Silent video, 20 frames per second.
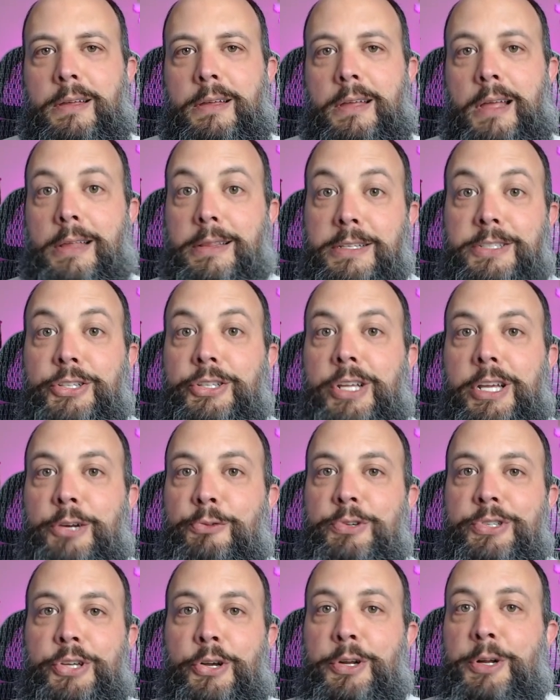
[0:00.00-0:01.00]
And this is going to
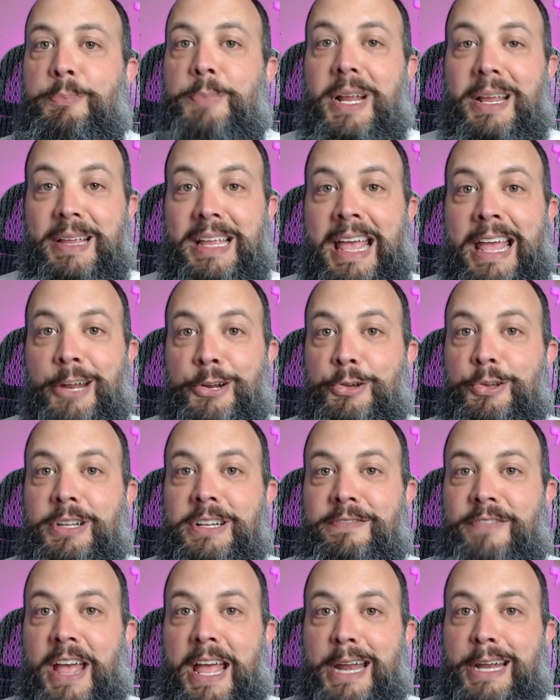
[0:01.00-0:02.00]
result in mechanical
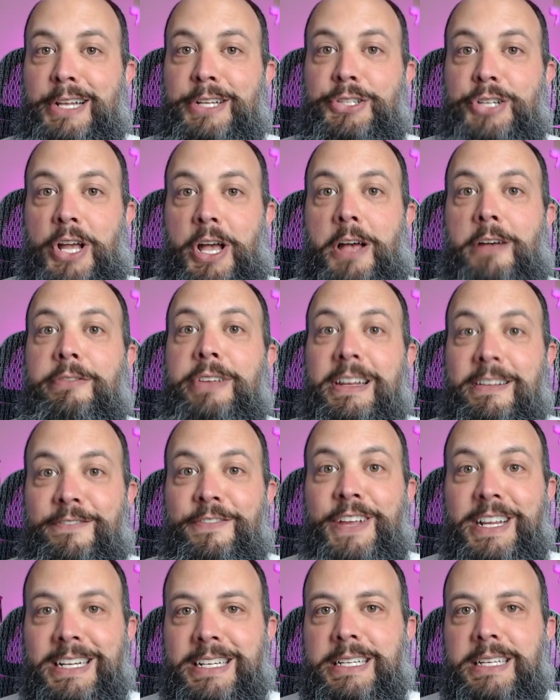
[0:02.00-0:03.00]
advantage of
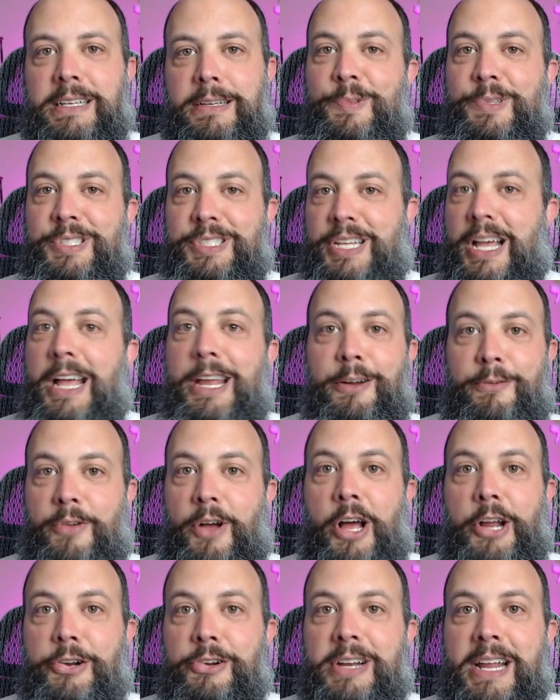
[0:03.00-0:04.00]
infinity. Sine of
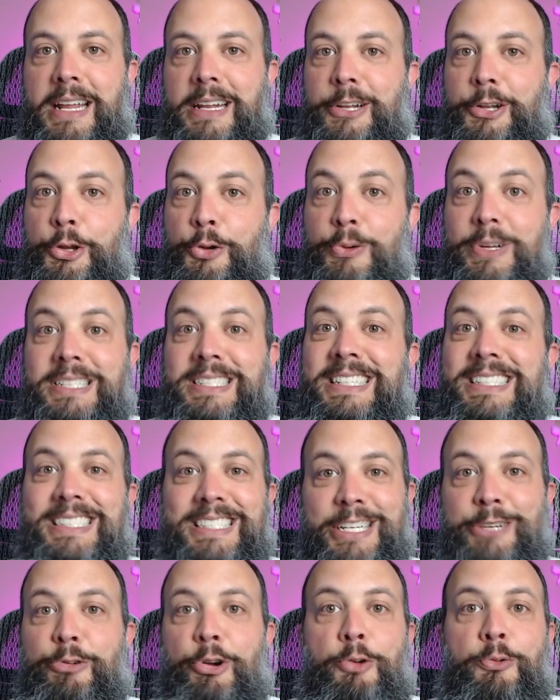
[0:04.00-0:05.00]
180 degrees is
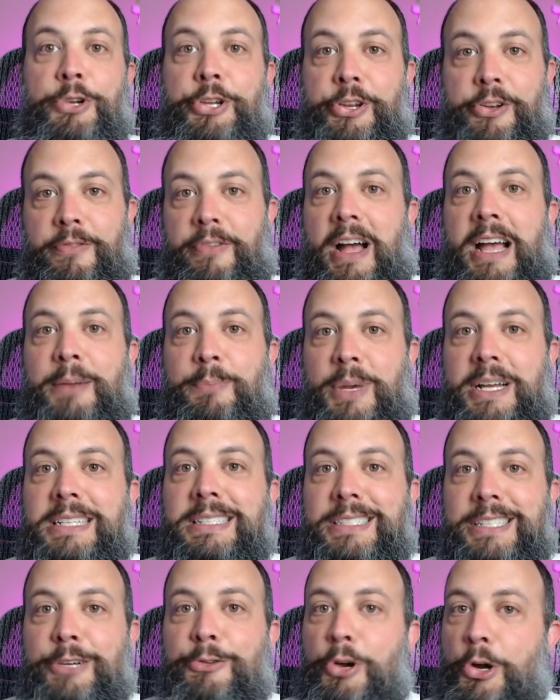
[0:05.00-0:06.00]
zero. When you divide by
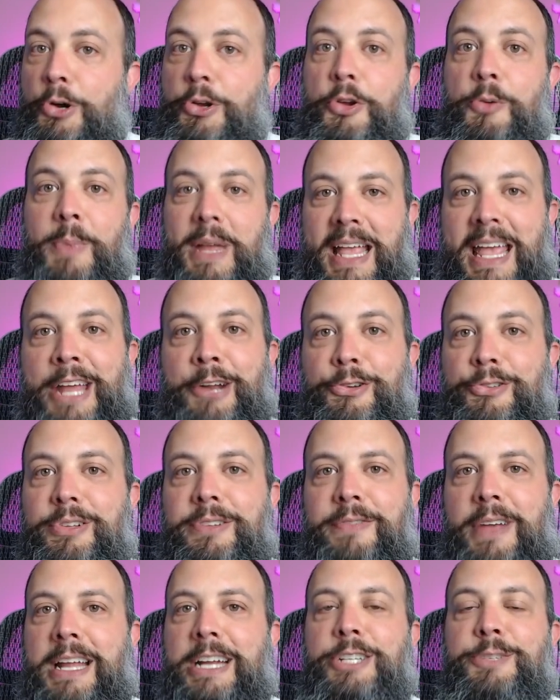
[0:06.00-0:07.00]
zero, your mechanical
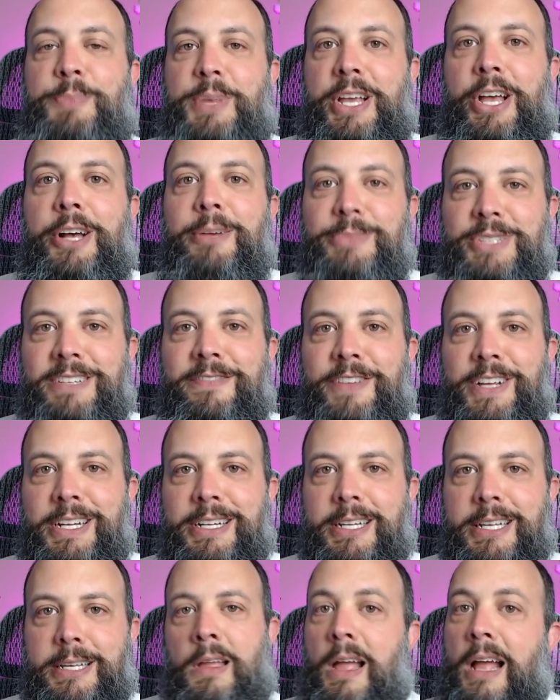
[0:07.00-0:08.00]
advantage becomes
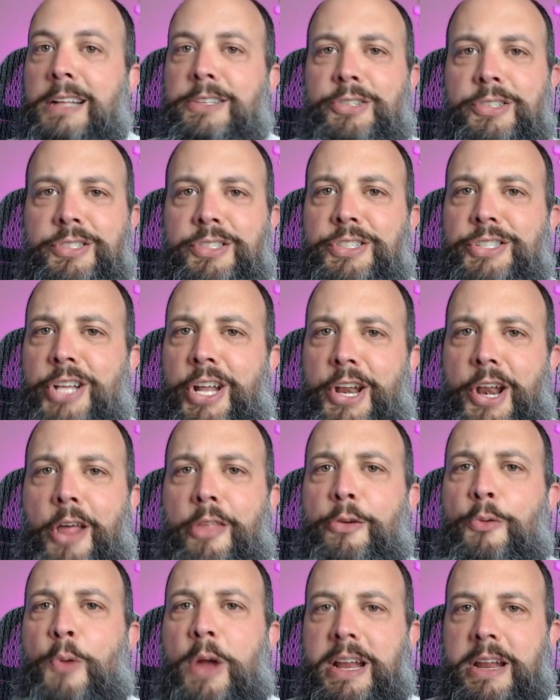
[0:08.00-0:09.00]
infinity. And so this is
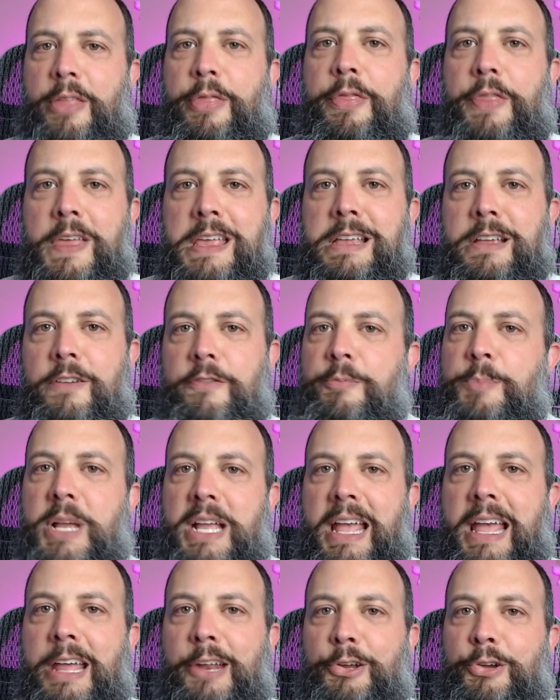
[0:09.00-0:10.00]
another way to think of
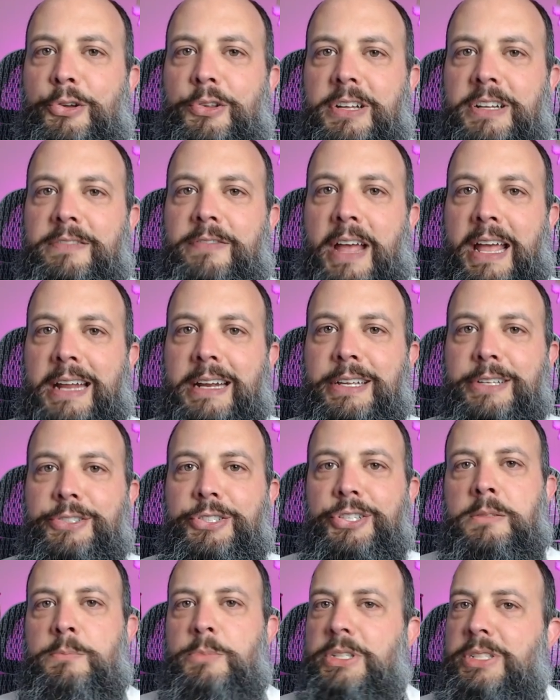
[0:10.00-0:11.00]
mechanical
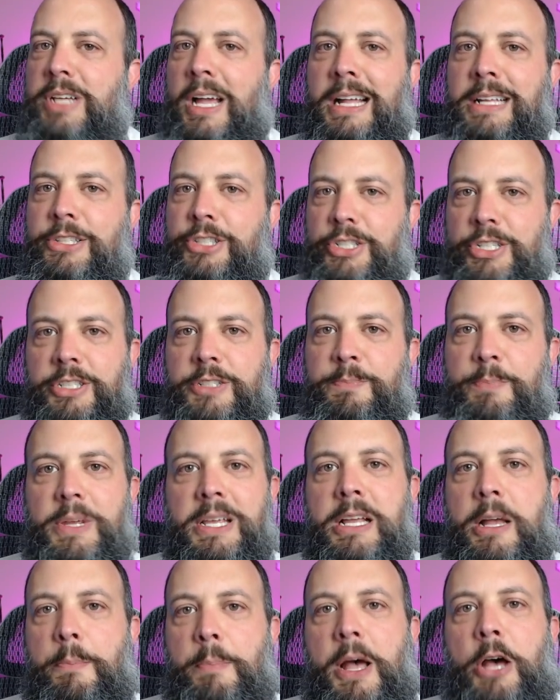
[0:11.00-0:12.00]
advantage, besides just
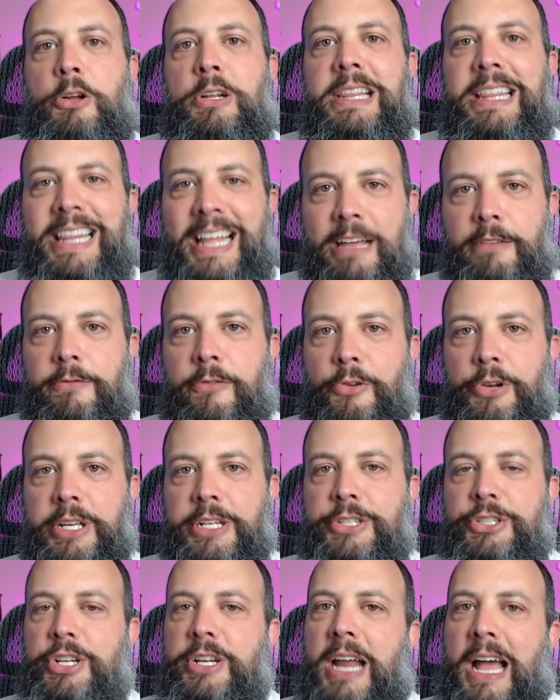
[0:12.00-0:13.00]
being about
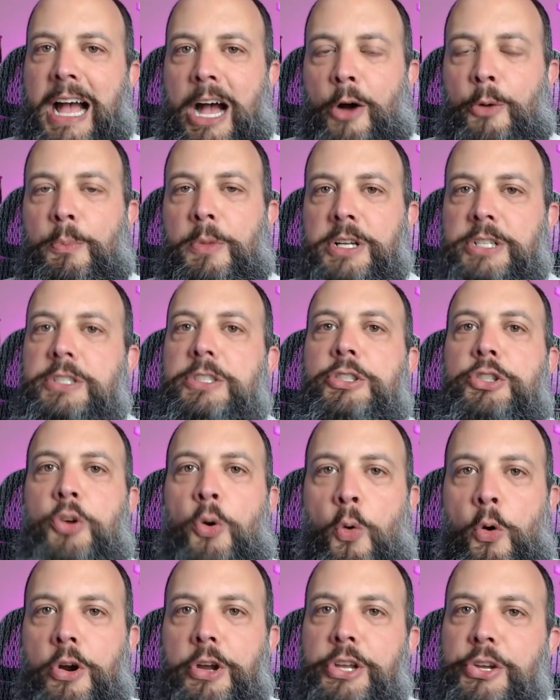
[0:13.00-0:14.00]
leverage and how much
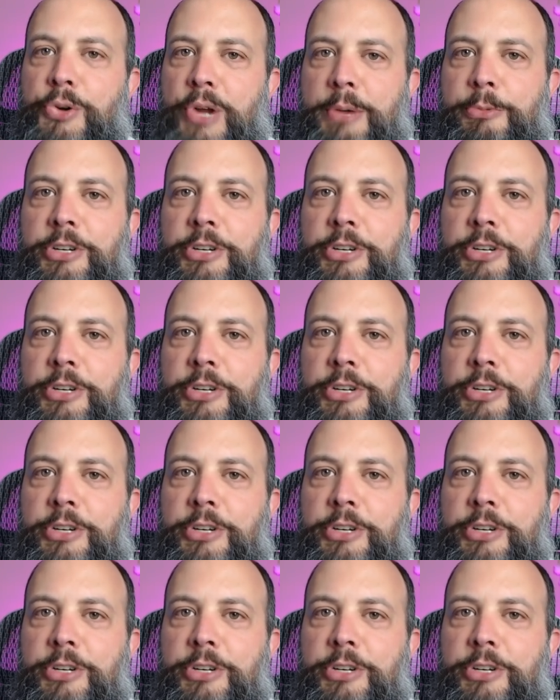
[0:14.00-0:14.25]
torque you're able